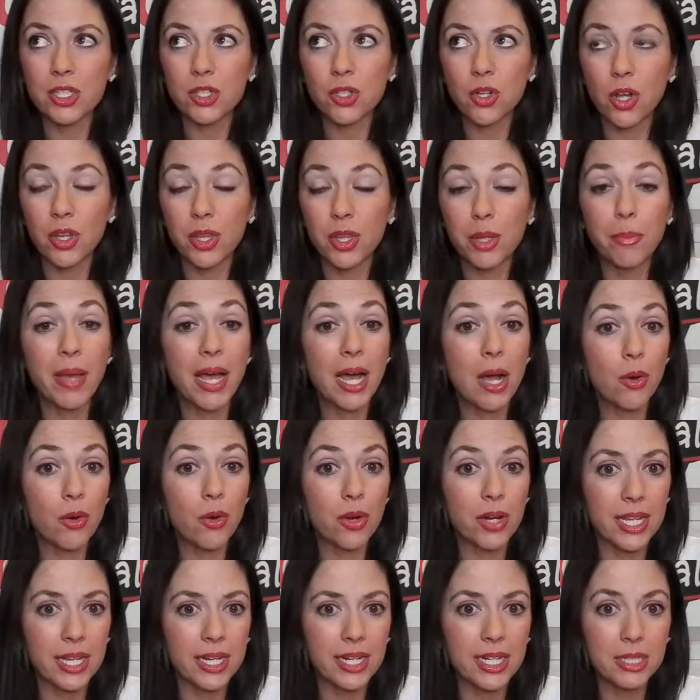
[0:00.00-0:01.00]
It's called the
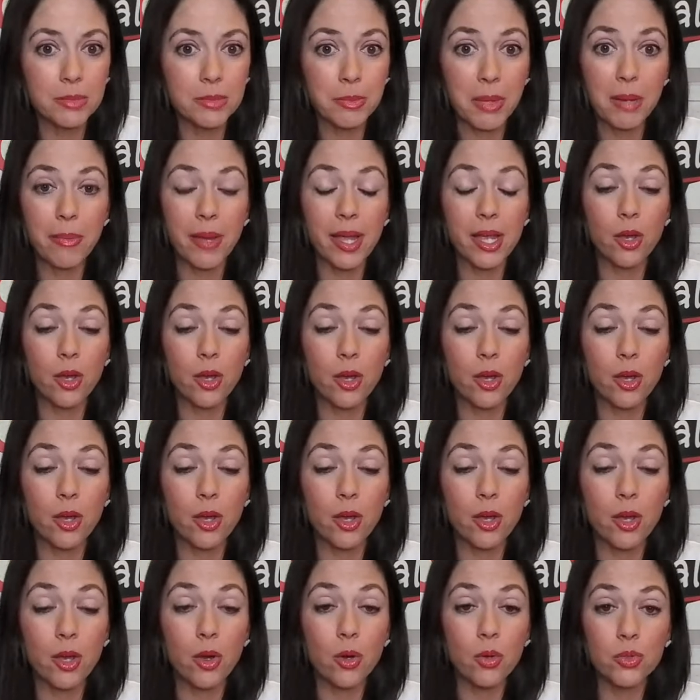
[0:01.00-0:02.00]
Power Knee and it's made by
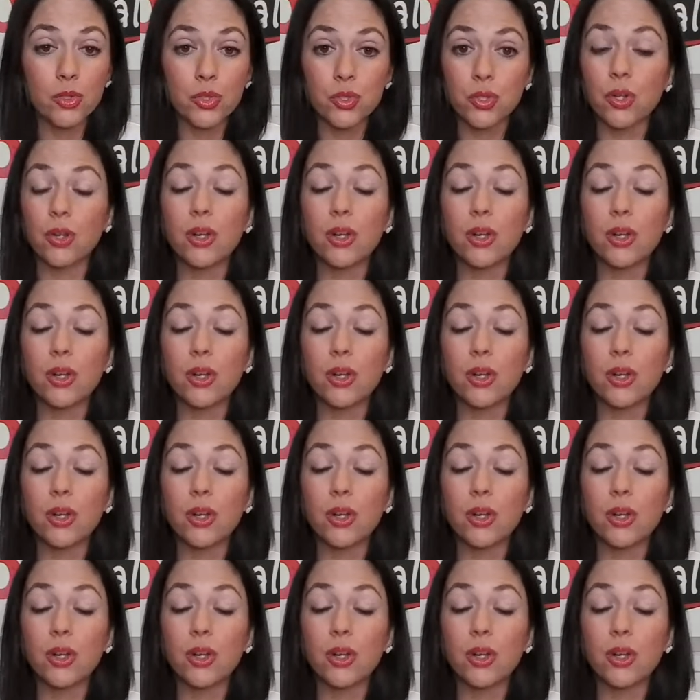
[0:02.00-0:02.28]
Oser.